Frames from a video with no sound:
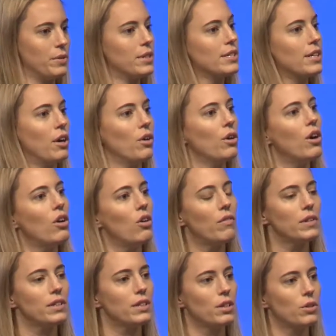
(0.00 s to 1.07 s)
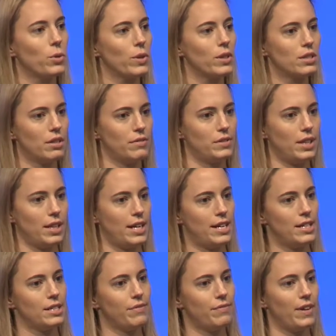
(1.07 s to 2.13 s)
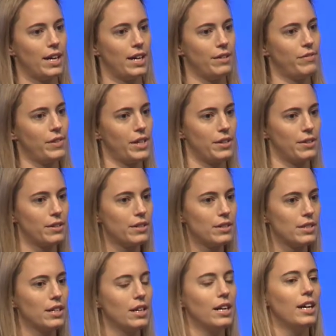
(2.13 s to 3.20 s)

So over the course of the last 5 years,